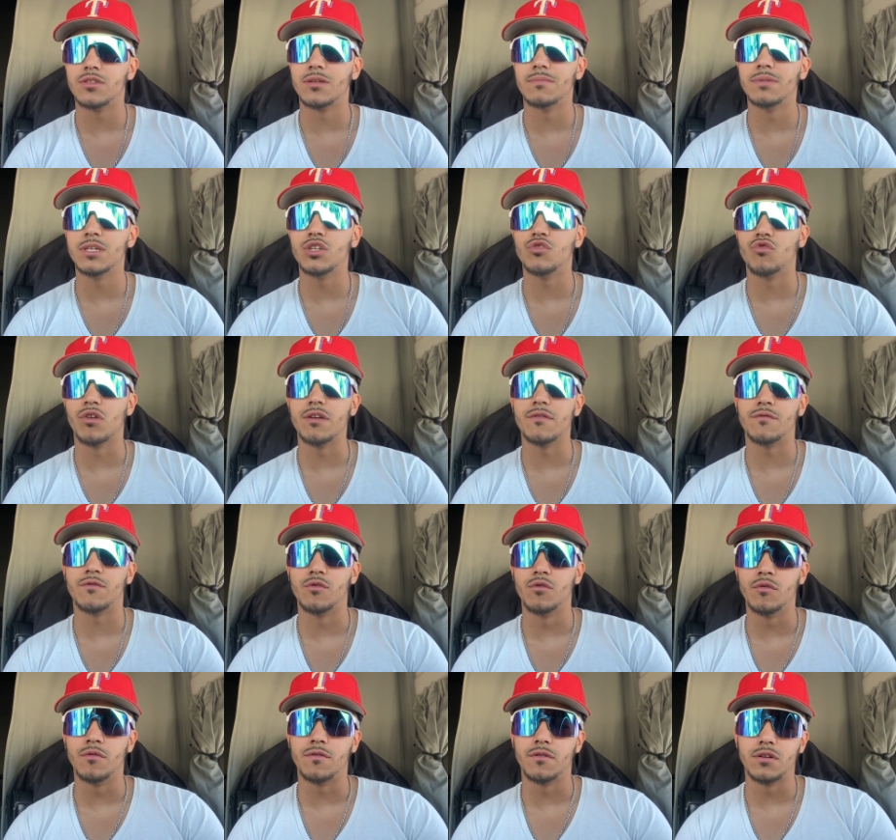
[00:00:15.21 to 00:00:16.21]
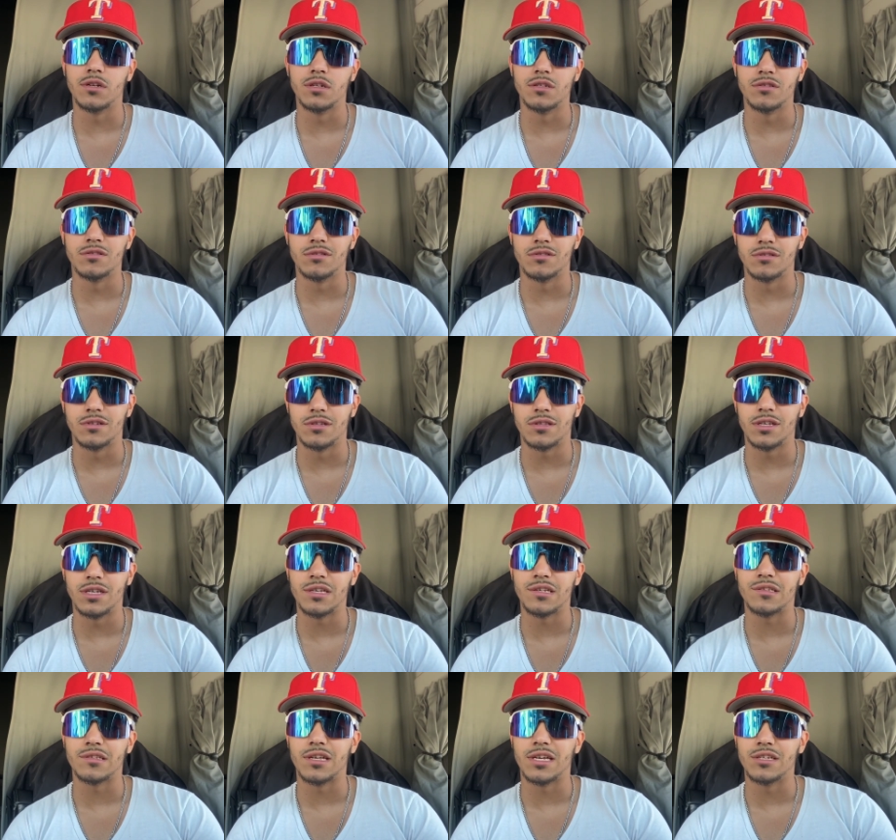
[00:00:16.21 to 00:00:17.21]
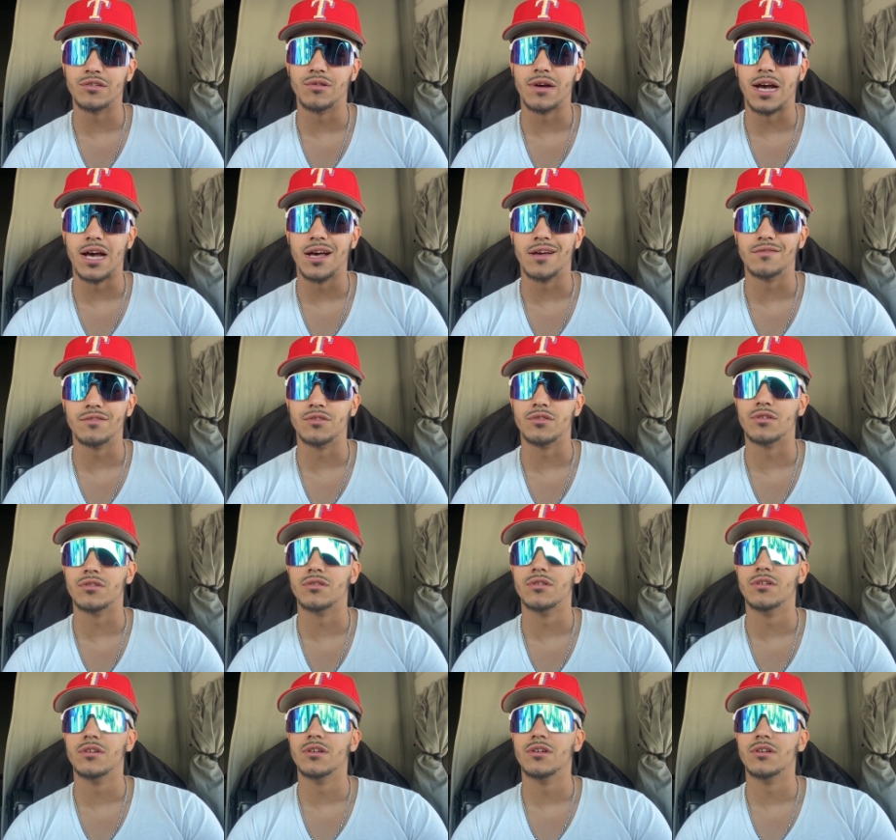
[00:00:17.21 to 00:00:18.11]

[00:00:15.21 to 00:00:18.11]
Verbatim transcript: to be grateful for the you know the things that you have, you know,